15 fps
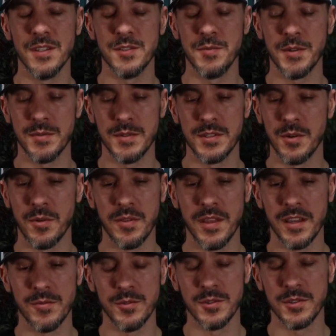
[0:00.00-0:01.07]
It makes me so
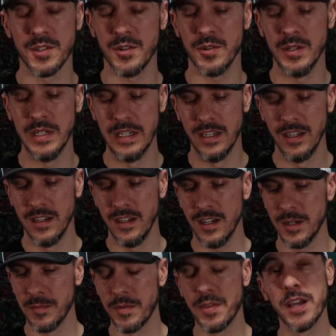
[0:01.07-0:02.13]
thankful. So
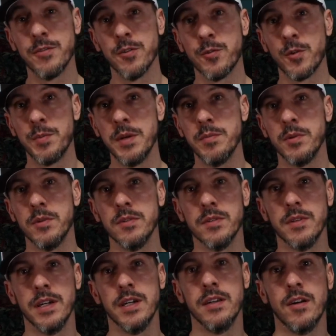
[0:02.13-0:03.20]
I'm thankful for people
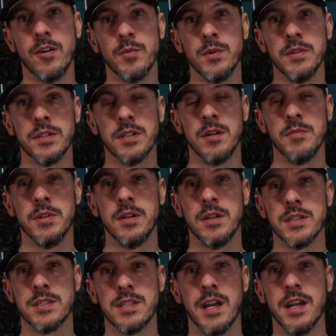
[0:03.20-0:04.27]
that are willing to come
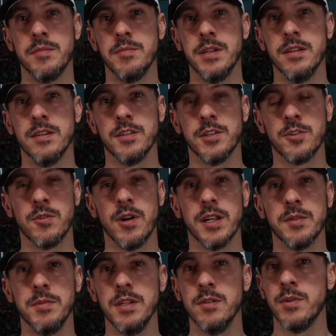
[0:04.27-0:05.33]
alongside me and
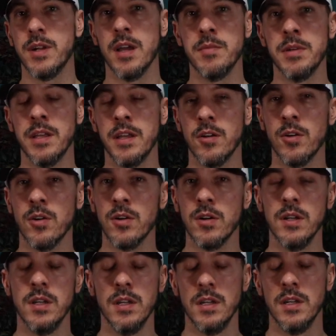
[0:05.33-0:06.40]
correct me when I'm in error.
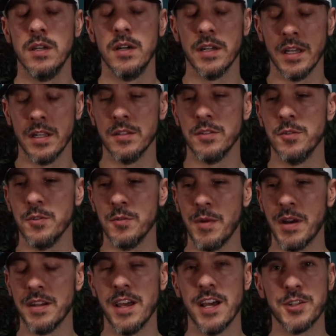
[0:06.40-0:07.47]
Again, due to
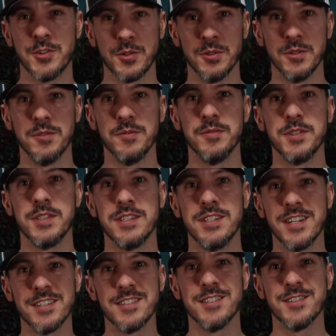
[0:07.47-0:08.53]
my natural
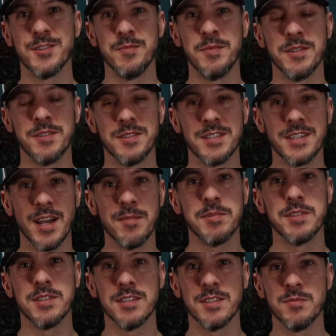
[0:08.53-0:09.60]
cynicism and
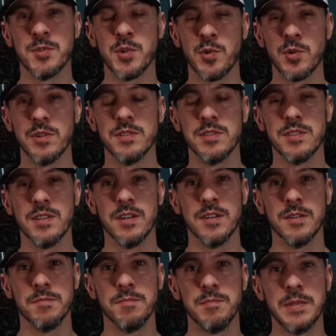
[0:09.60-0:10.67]
skepticism towards
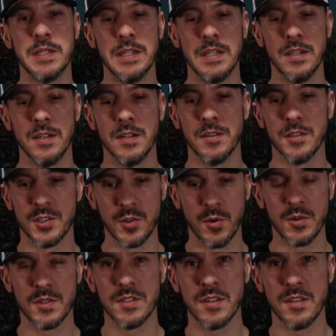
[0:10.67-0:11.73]
the
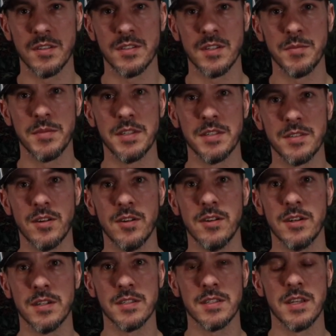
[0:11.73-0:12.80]
sources of some of these
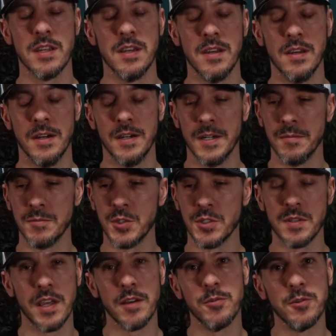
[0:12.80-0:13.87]
songs. Just
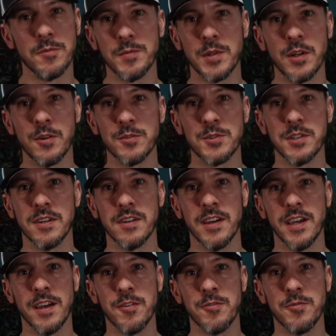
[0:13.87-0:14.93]
thankful, to
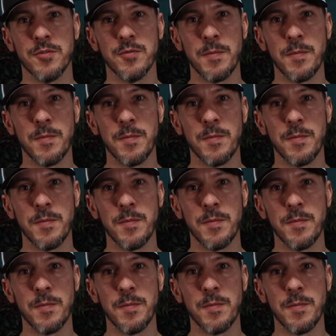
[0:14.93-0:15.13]
have